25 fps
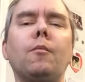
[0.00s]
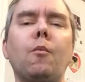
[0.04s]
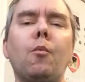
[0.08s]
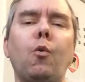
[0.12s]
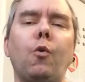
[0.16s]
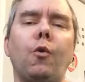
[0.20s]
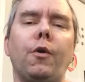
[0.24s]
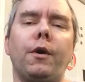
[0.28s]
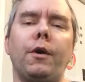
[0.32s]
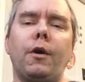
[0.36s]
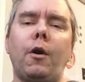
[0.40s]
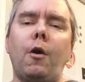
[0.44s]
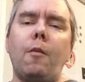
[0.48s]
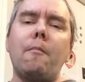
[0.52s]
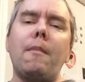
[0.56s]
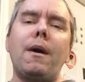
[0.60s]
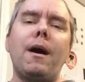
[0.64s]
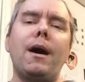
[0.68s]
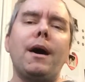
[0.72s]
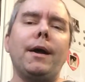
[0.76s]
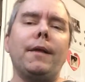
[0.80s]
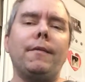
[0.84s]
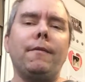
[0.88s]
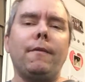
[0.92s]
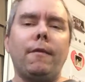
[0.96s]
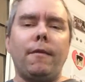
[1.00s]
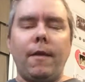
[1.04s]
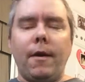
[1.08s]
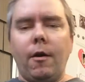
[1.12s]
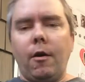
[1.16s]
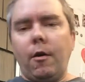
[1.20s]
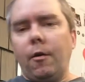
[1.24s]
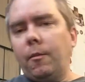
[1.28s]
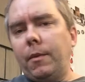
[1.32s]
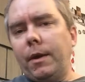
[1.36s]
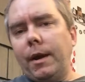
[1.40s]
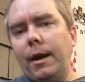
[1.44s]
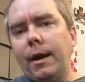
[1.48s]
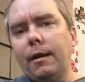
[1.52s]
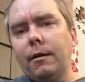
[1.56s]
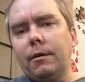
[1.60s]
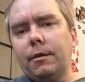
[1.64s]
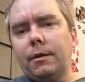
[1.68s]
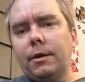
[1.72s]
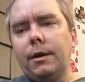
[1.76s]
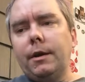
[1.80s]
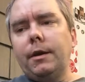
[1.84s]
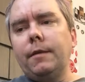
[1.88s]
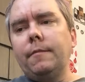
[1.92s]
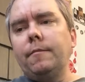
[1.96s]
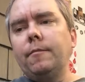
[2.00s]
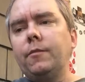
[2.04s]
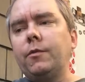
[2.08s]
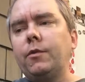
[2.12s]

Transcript: more in our mind than they are reality.